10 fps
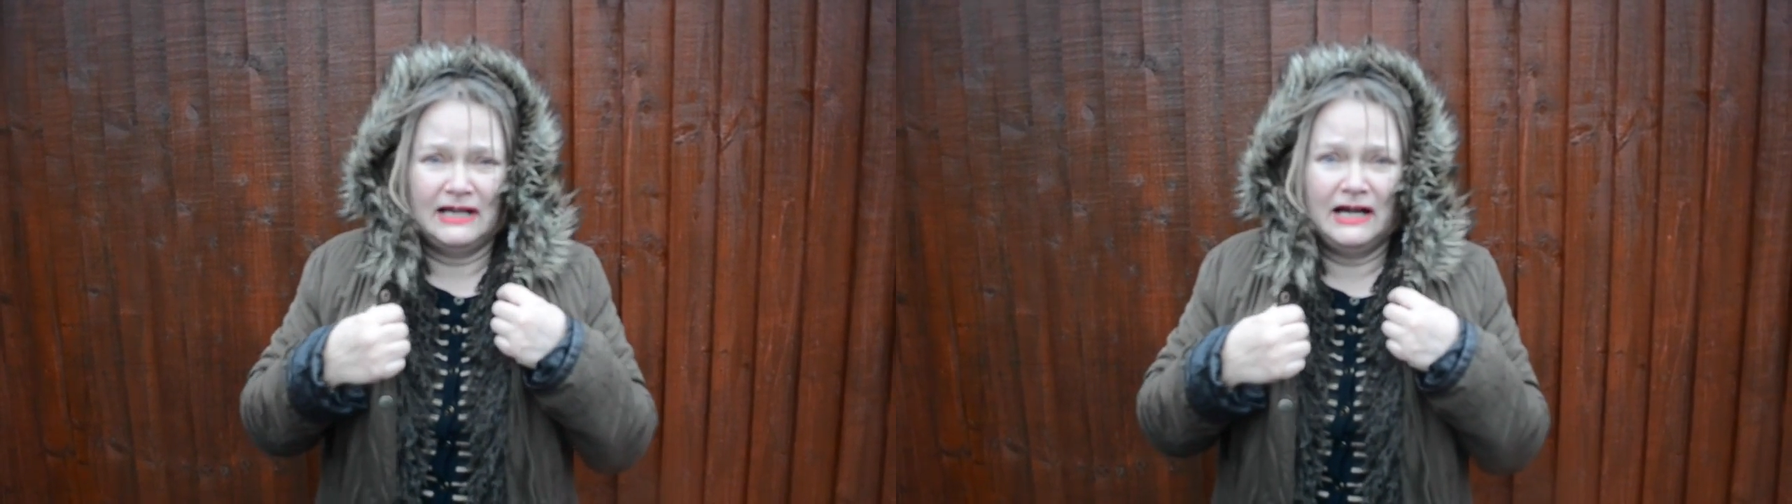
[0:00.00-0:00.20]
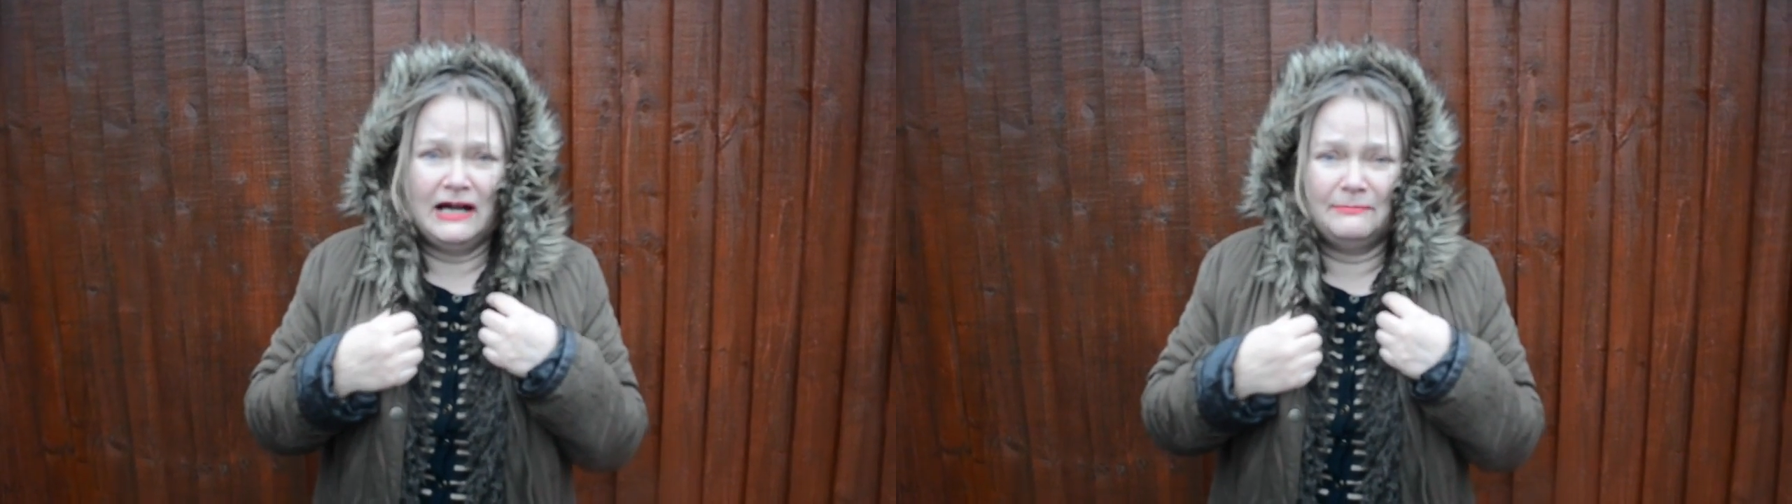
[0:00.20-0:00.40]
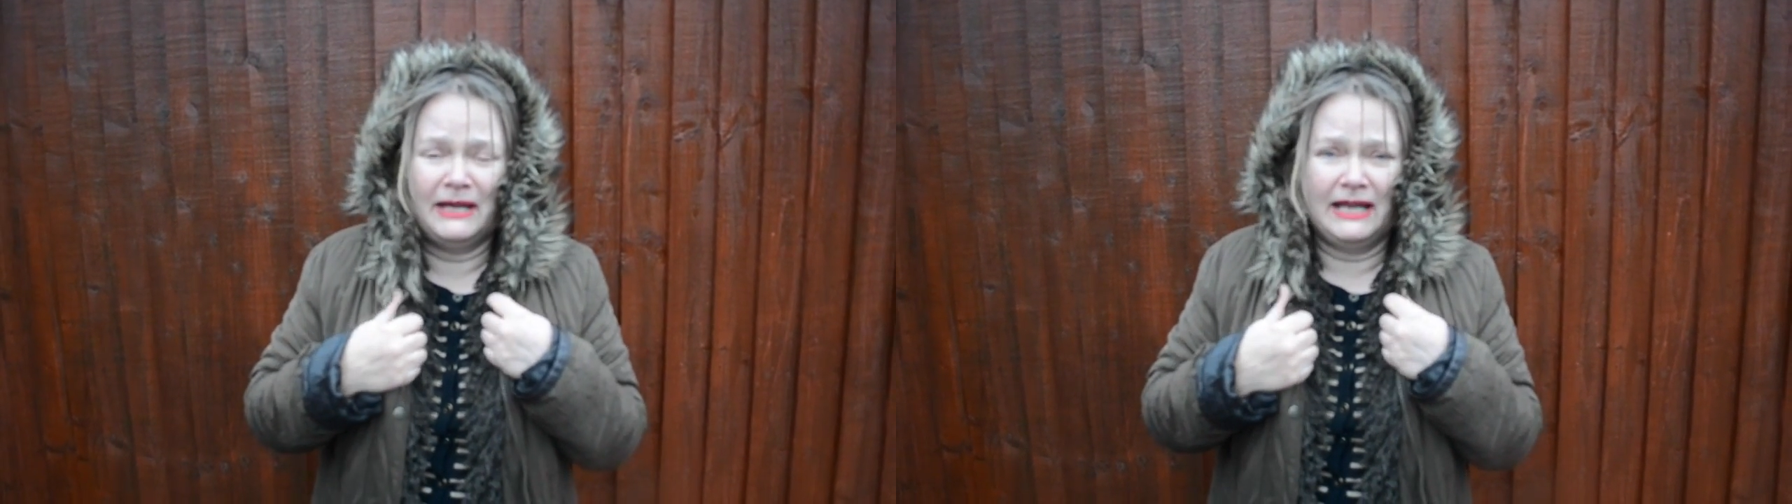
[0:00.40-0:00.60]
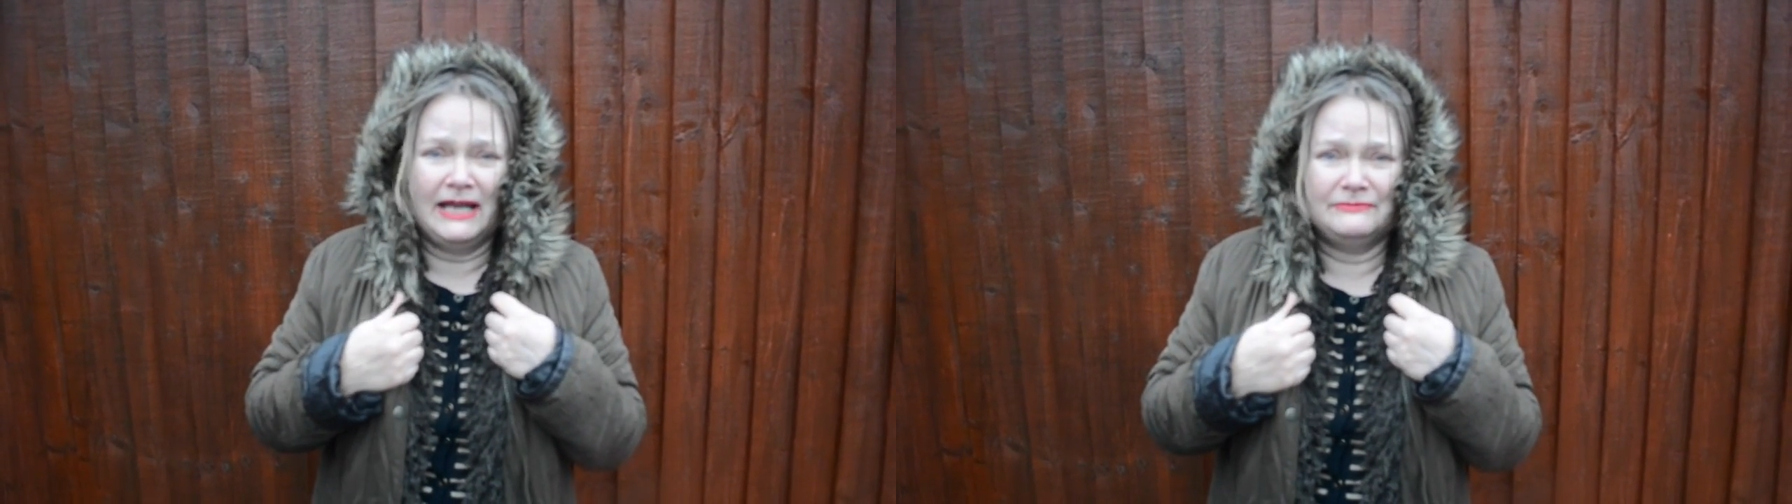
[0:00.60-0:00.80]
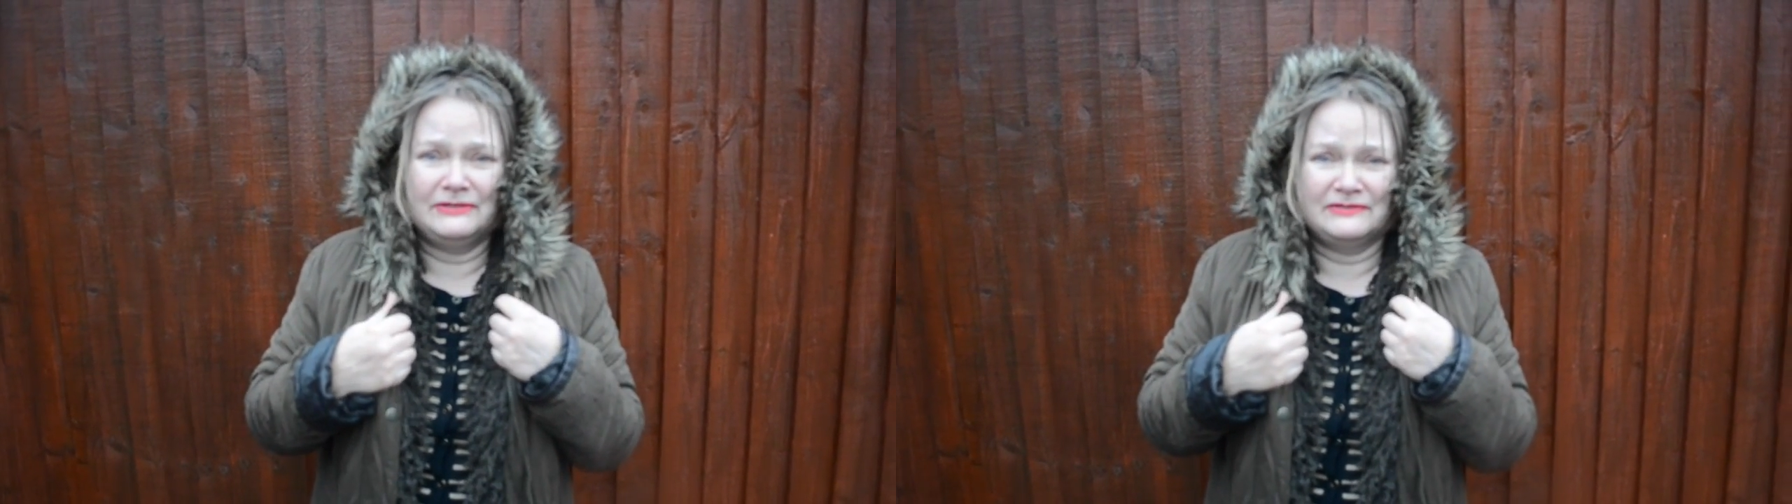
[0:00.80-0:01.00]
our
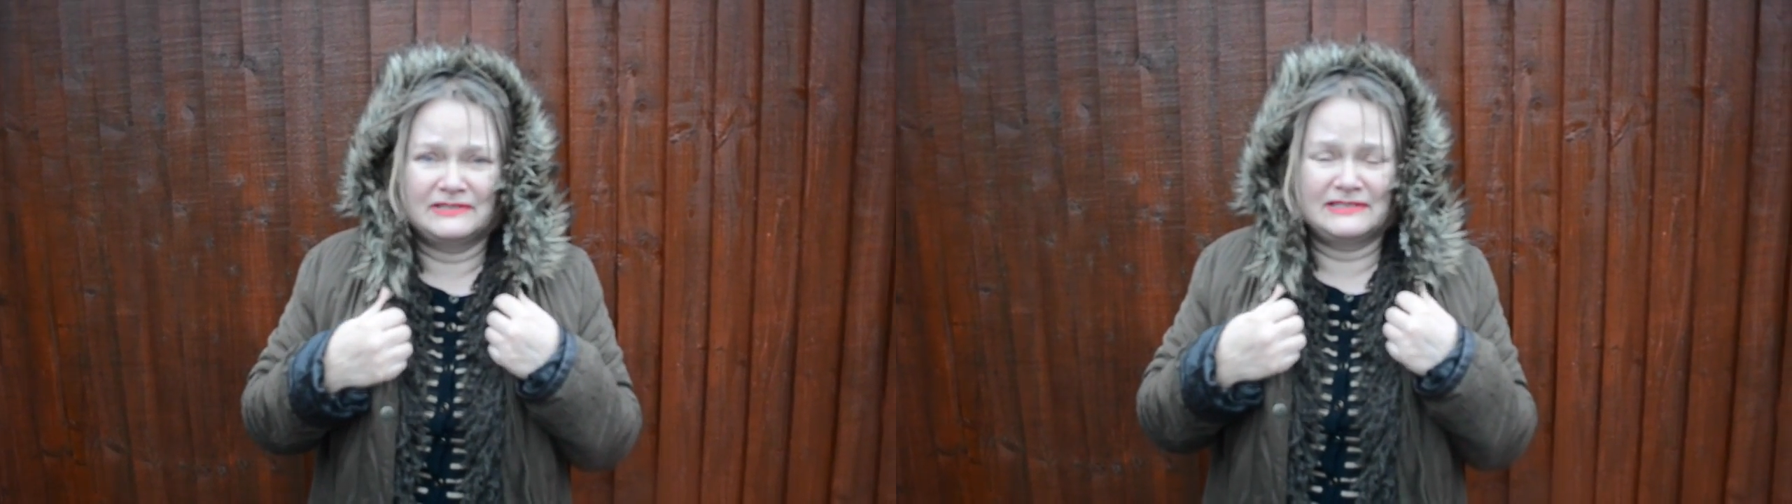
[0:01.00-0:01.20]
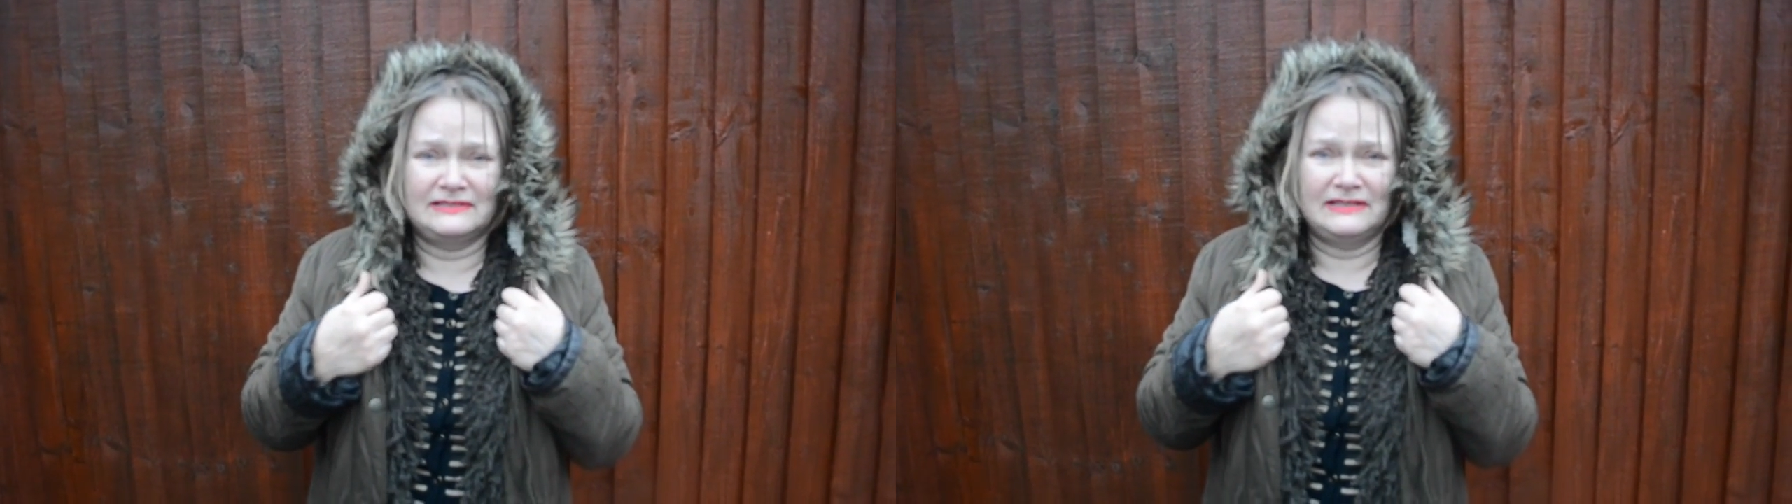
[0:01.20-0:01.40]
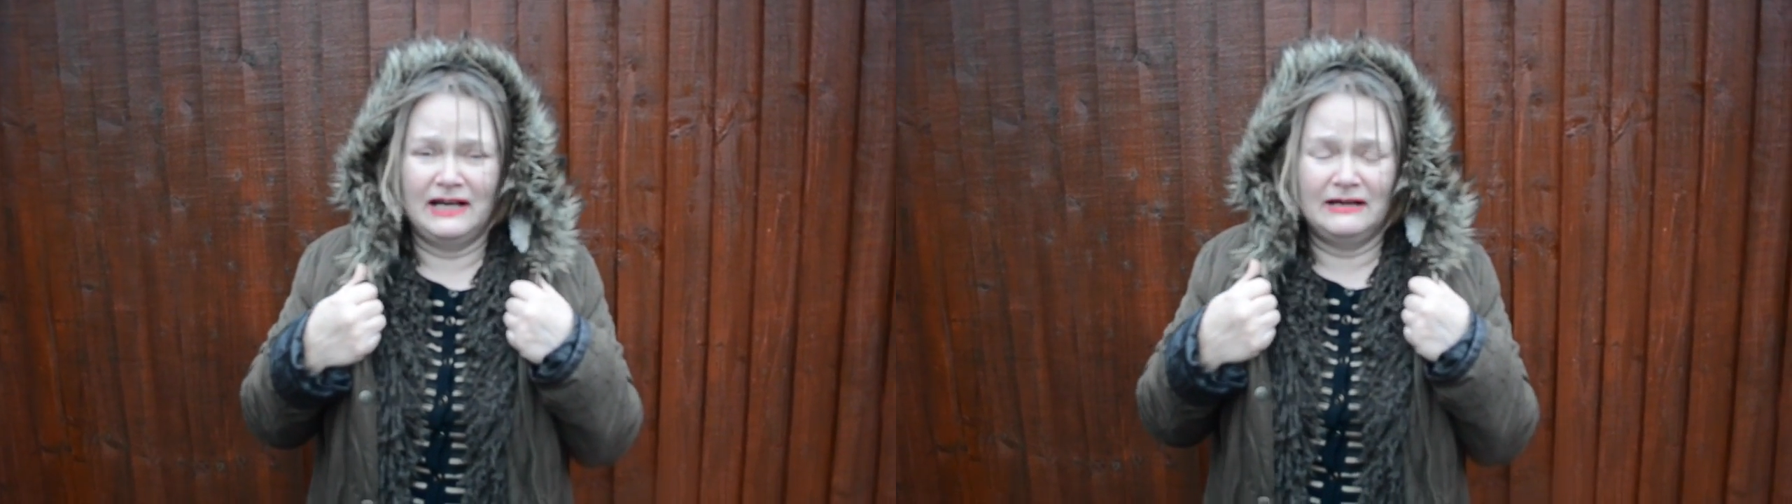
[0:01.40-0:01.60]
parents,